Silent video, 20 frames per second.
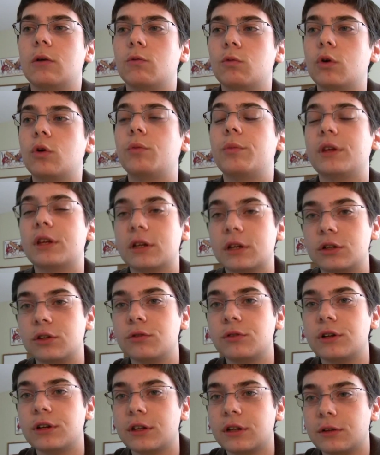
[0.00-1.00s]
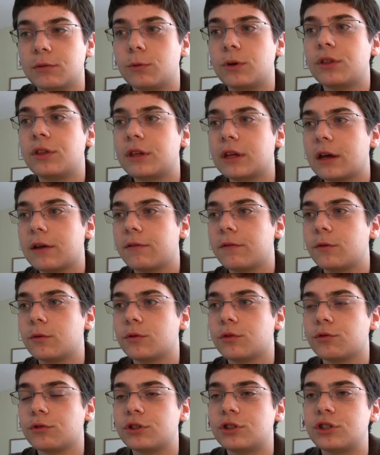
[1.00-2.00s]
Will be included with the
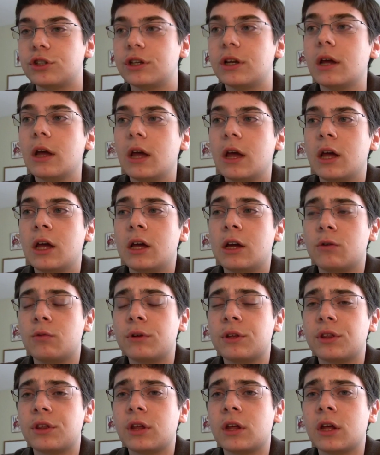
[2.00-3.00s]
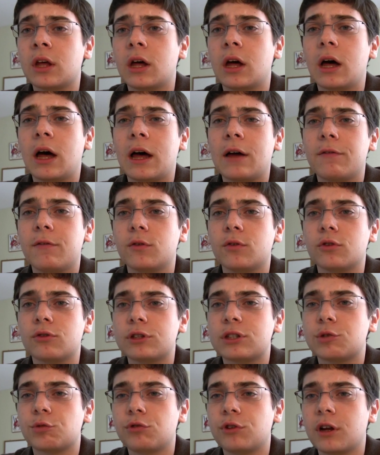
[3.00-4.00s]
iPhone 3G with iPhone
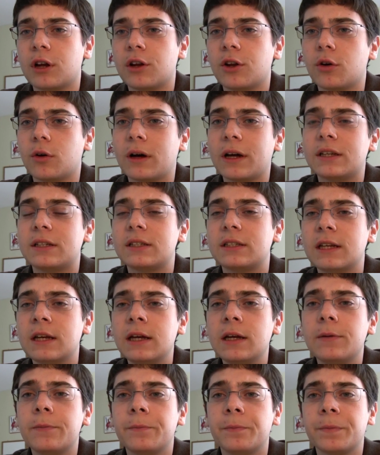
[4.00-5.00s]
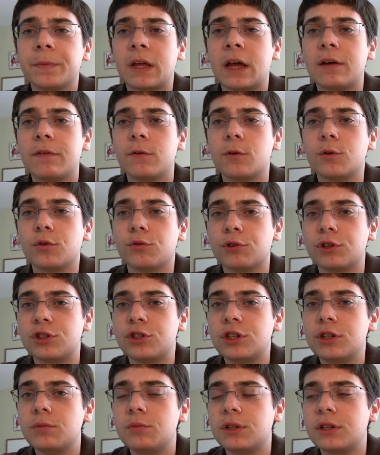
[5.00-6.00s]
OS 3.0. I say iPhone
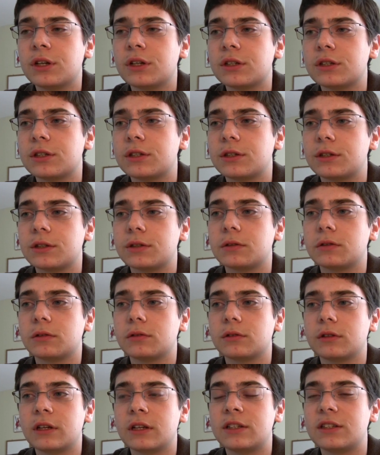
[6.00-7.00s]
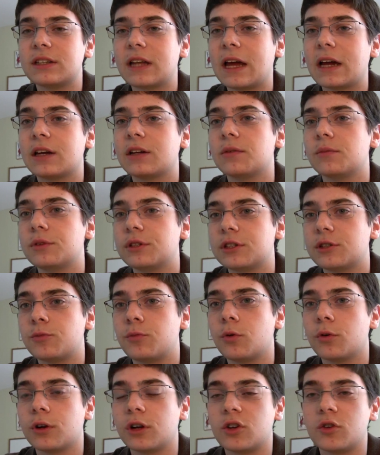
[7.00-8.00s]
3G because it's not going to be
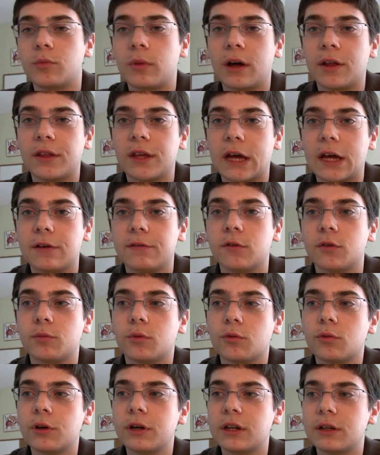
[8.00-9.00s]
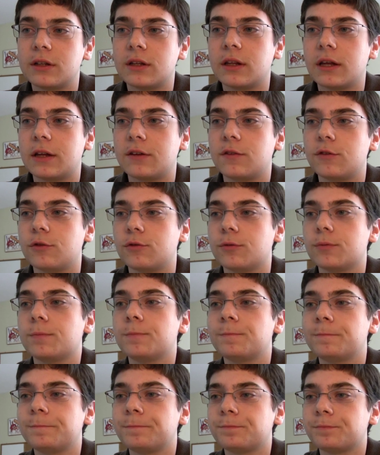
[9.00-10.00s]
supported by the iPhone, but we'll get to that soon.